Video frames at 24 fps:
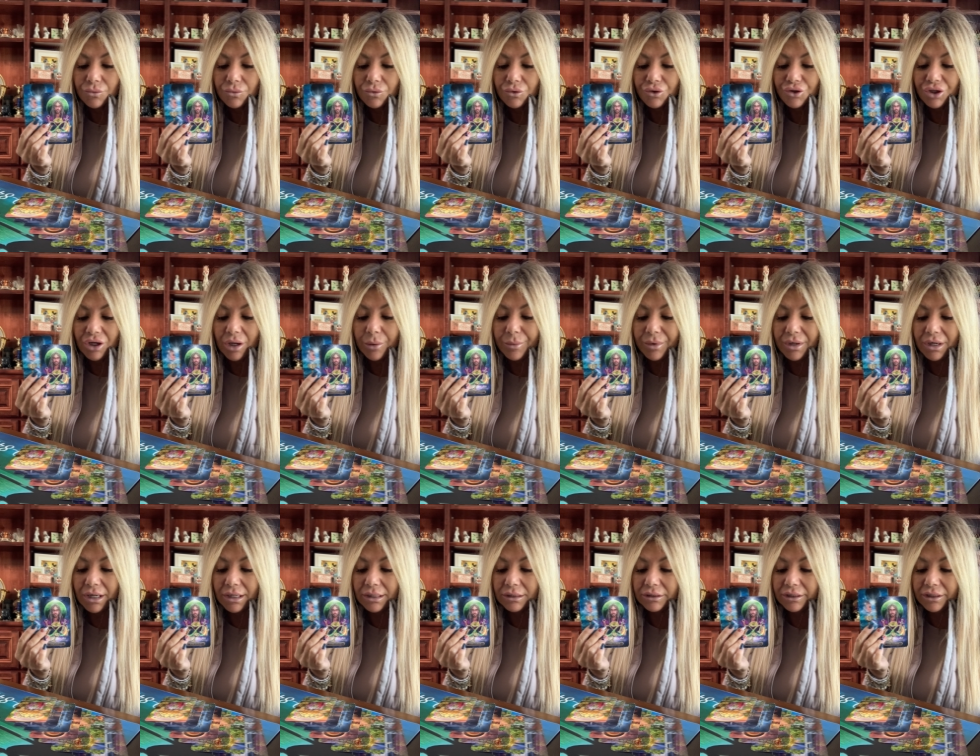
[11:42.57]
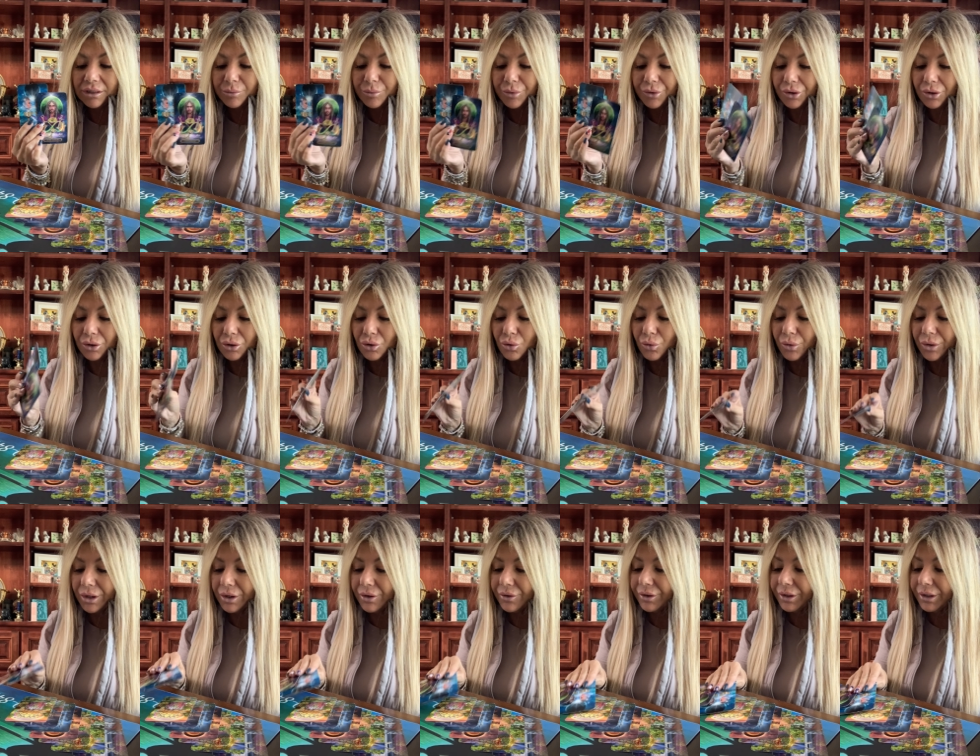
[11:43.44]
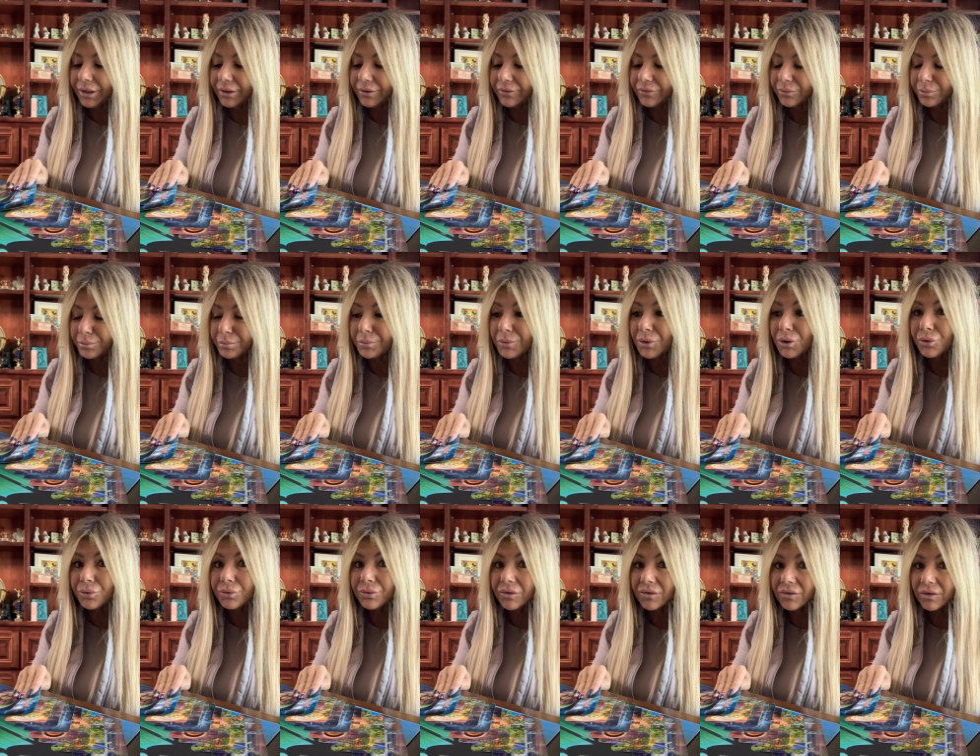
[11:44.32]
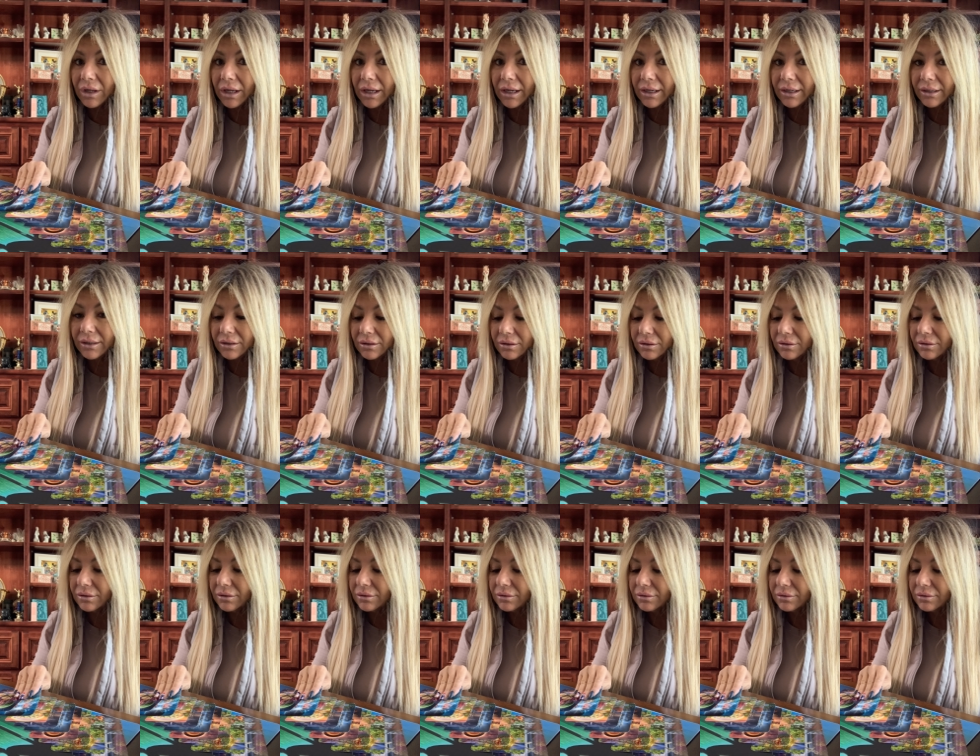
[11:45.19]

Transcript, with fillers: Gemini, Libra, Aquarius, moon sign.